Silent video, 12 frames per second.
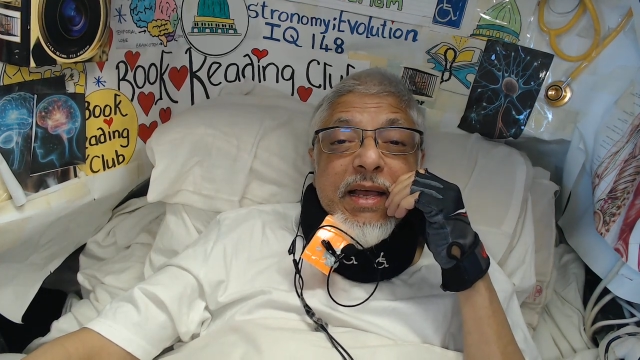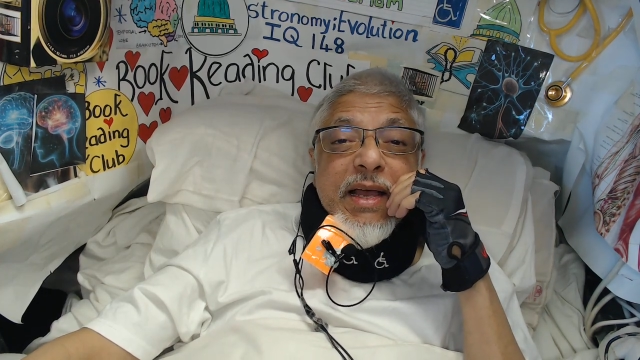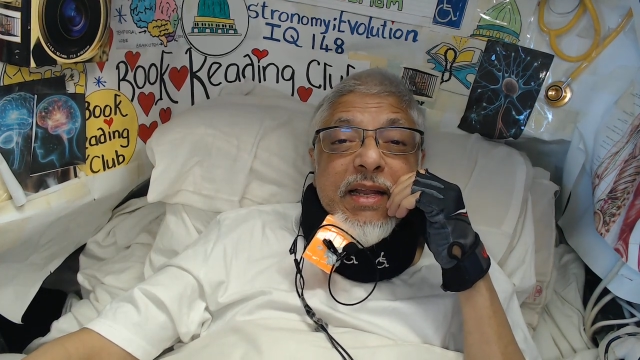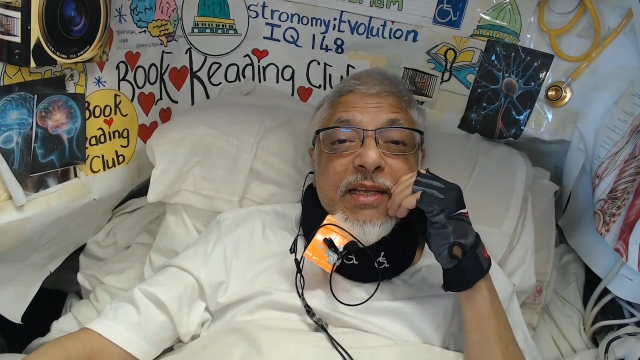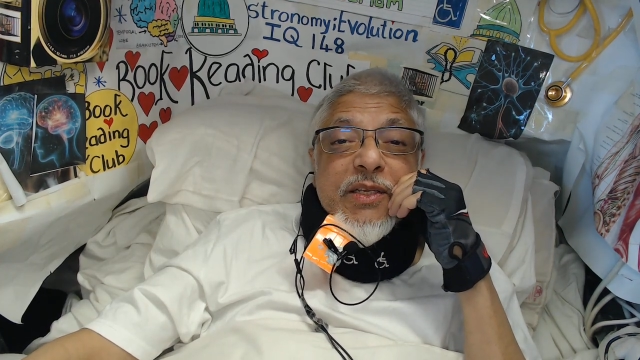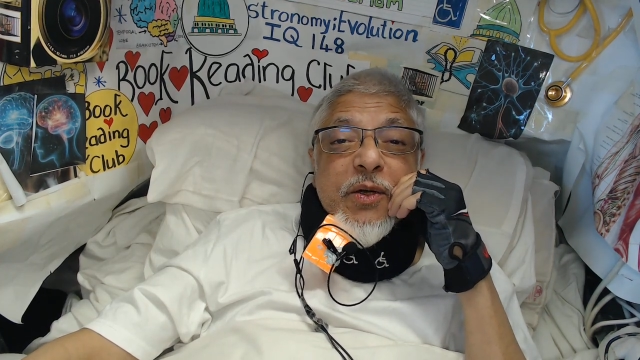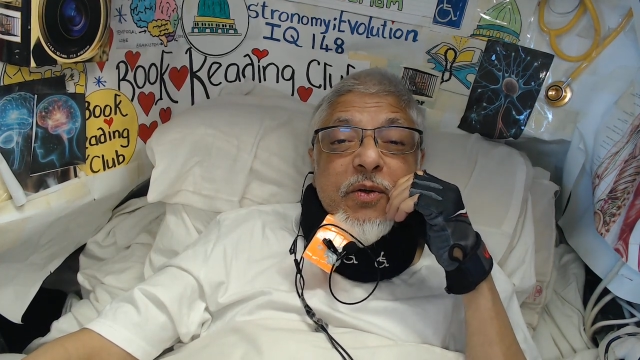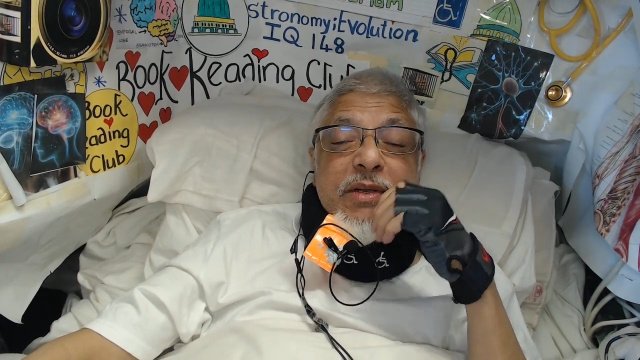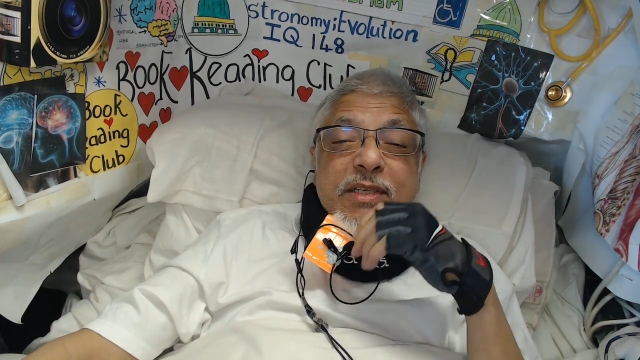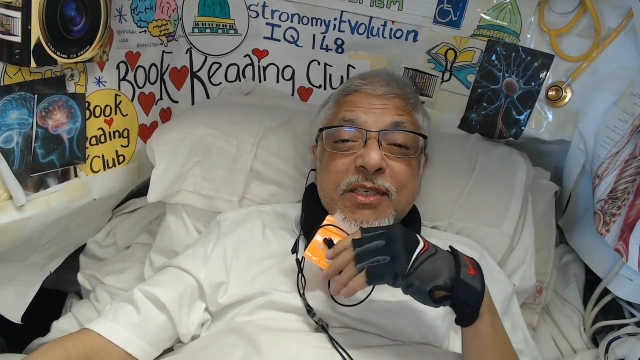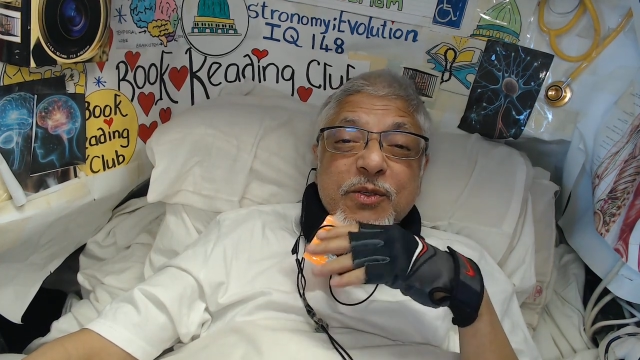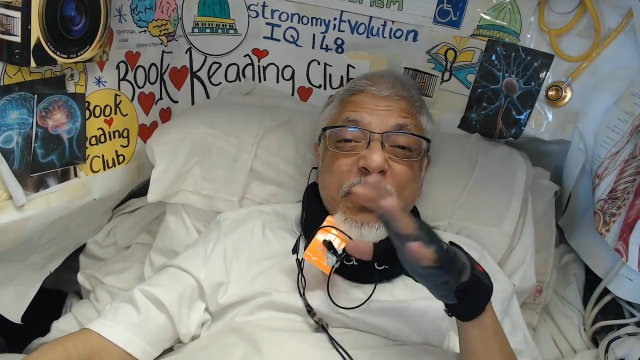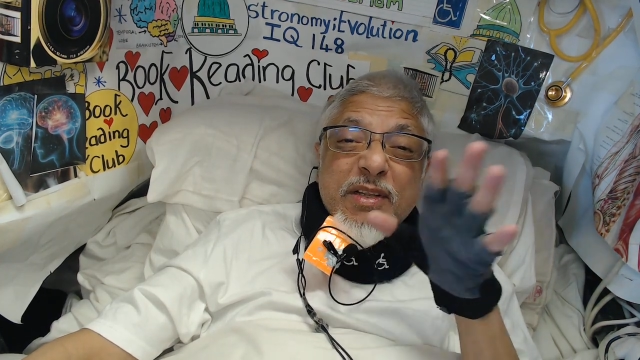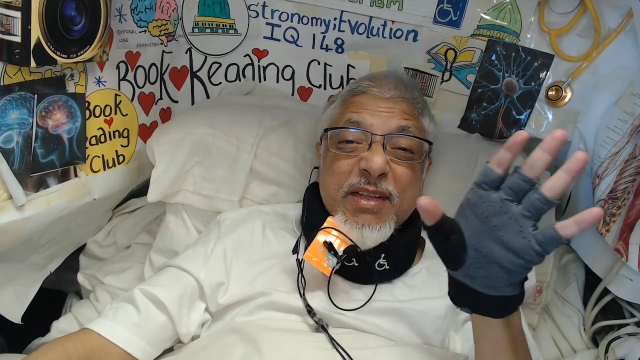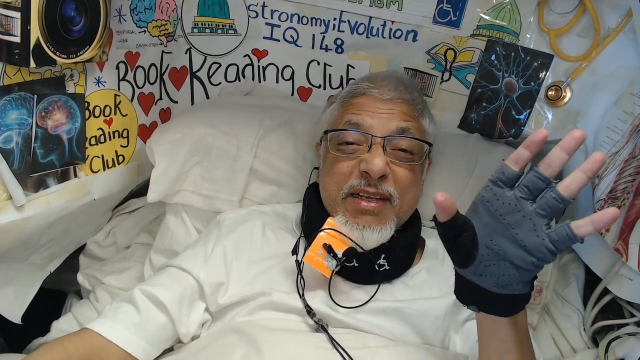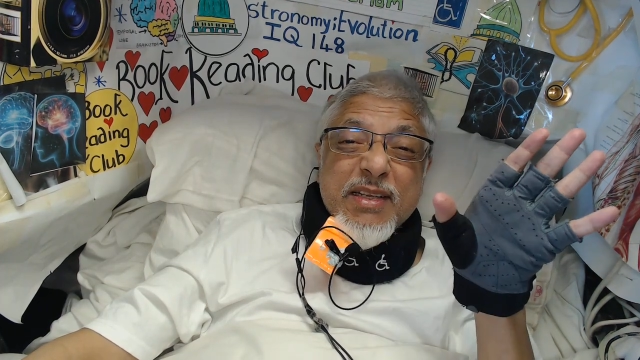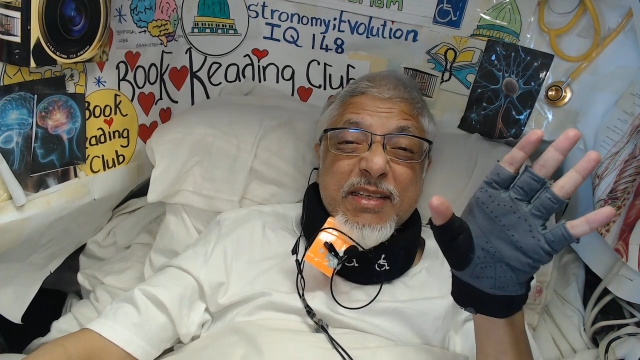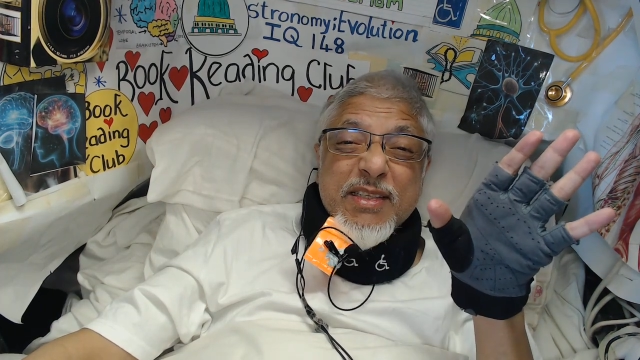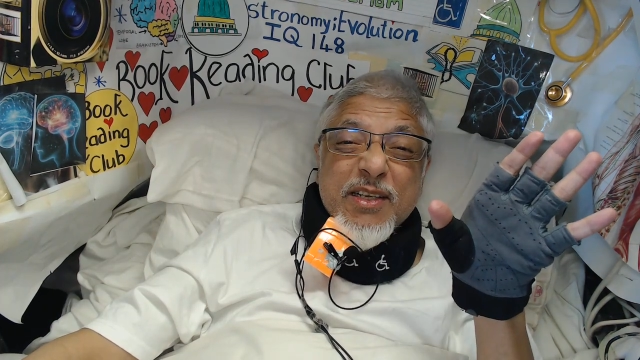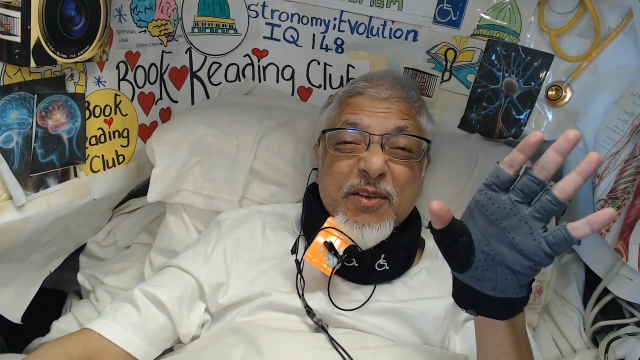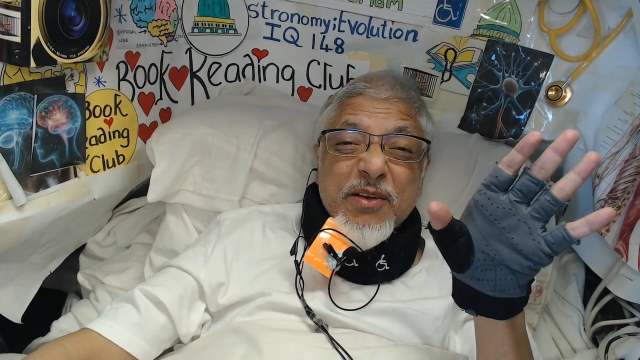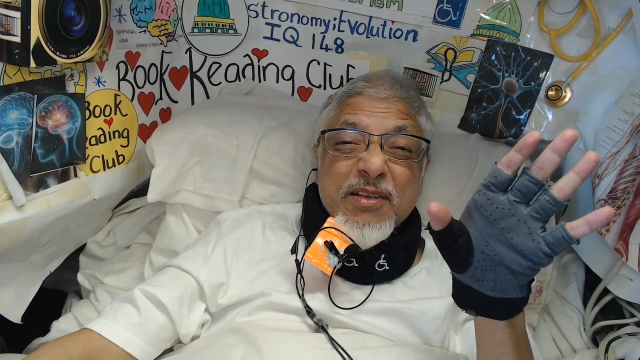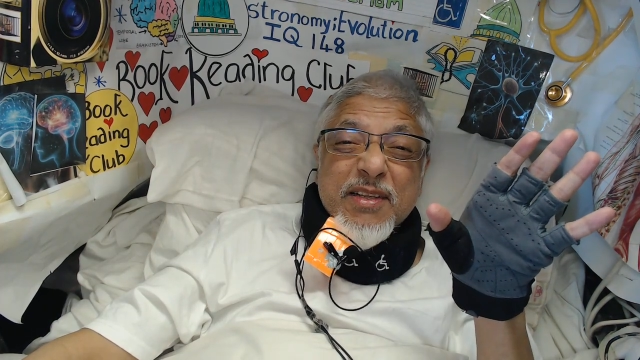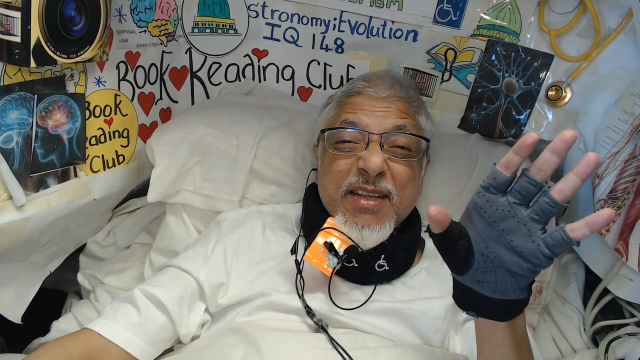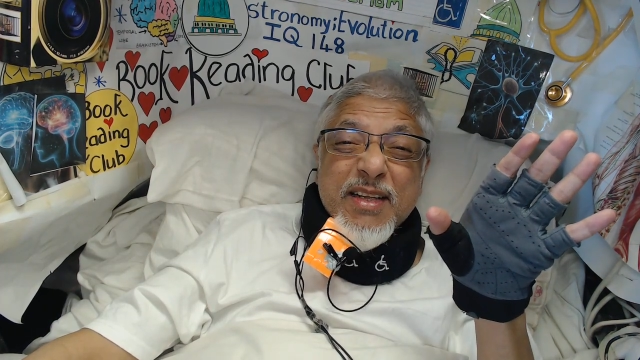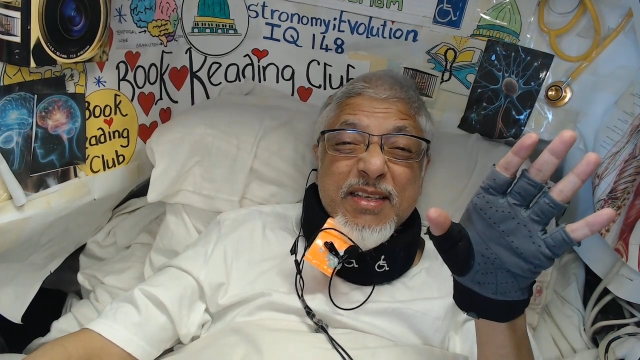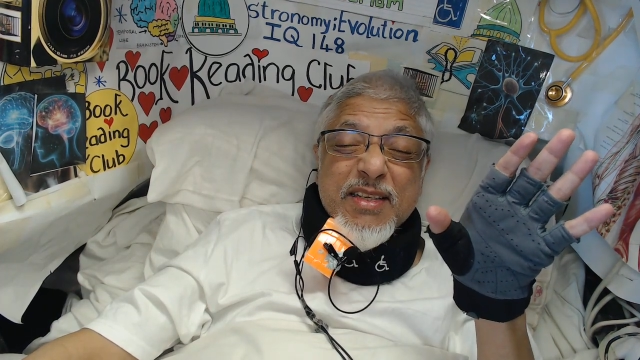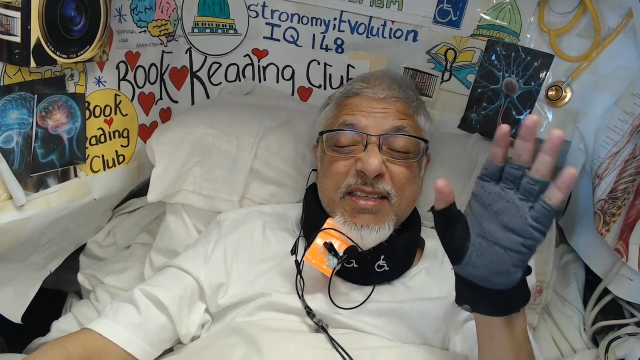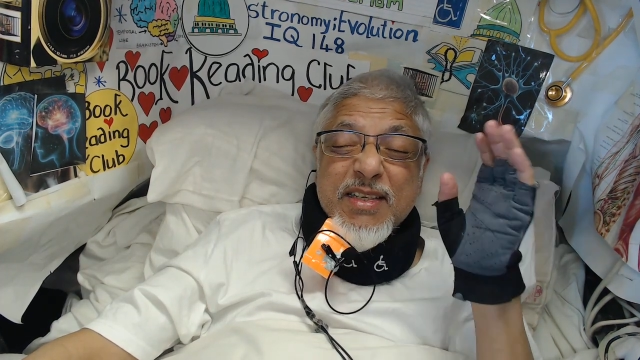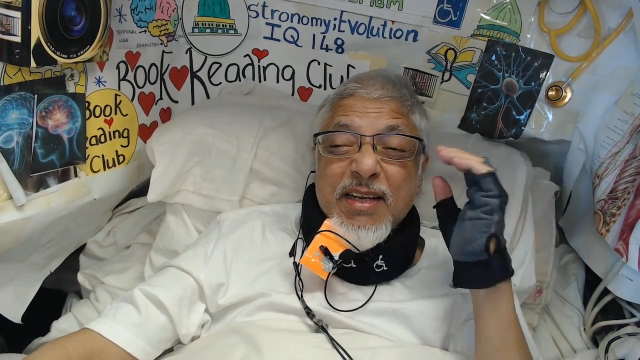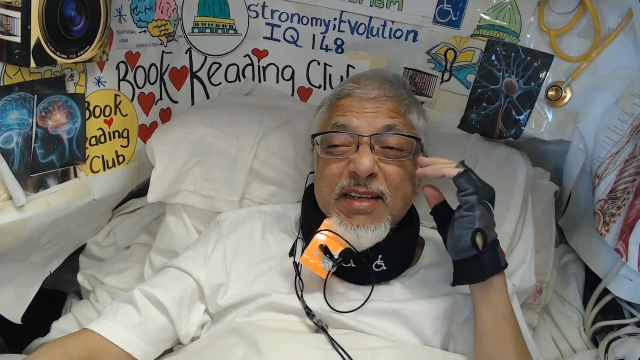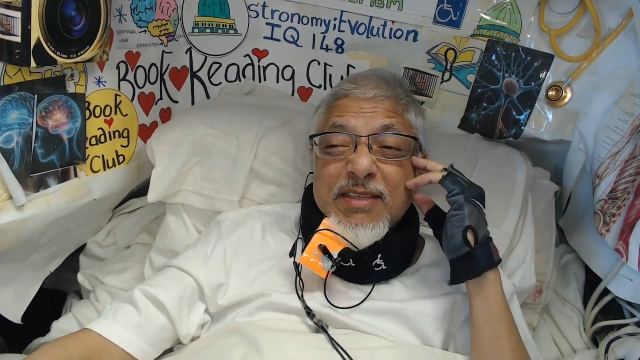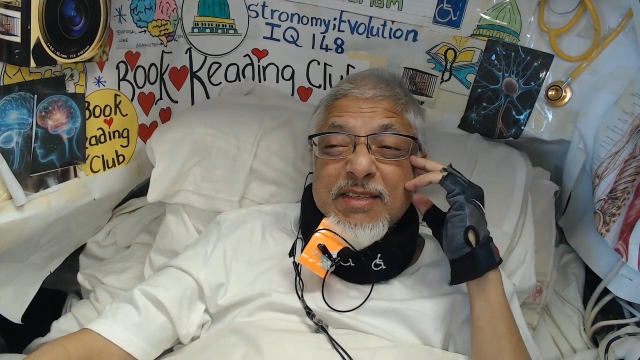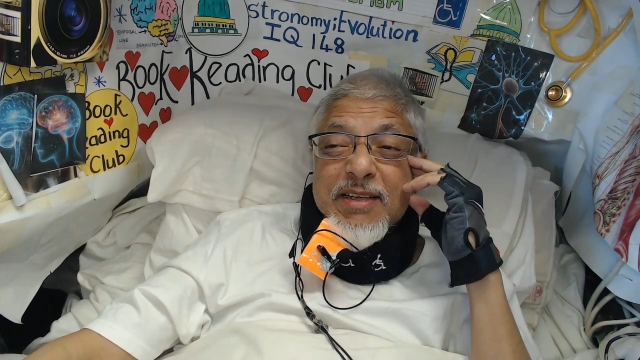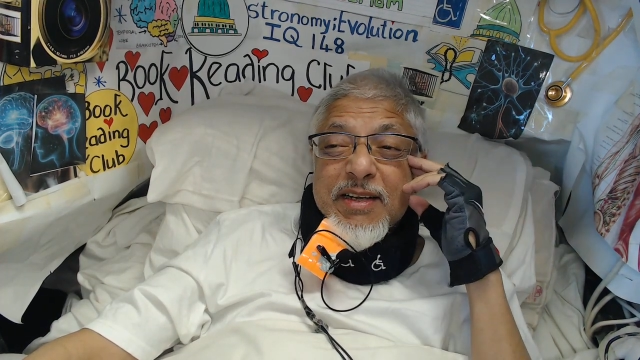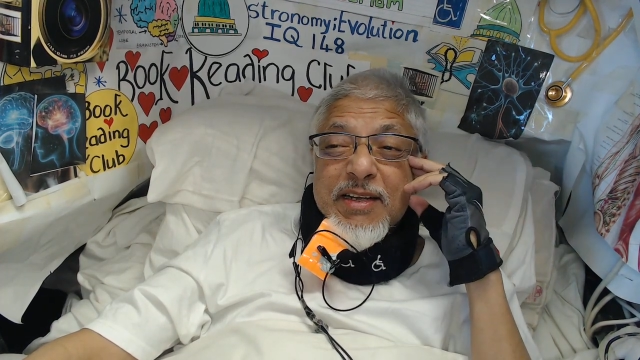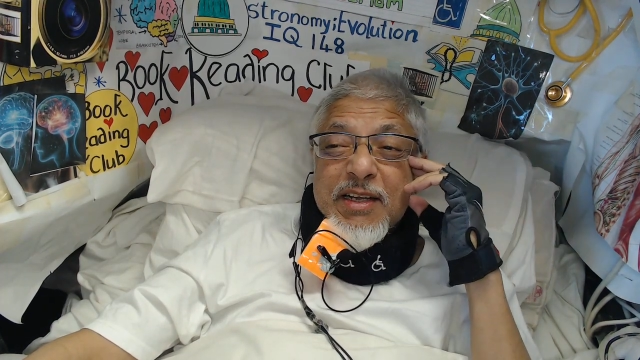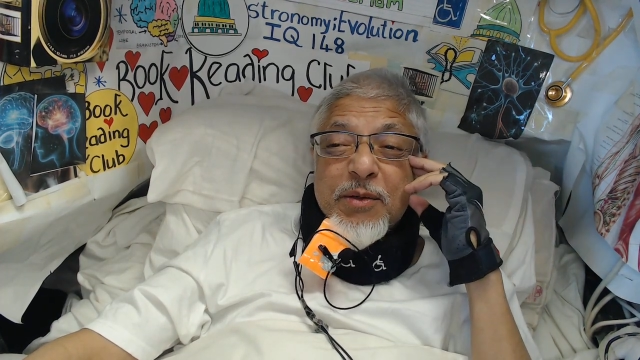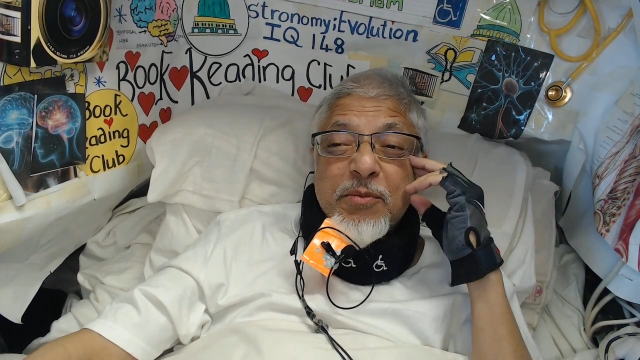and in total she's got 30 children, 30 chicklets, right?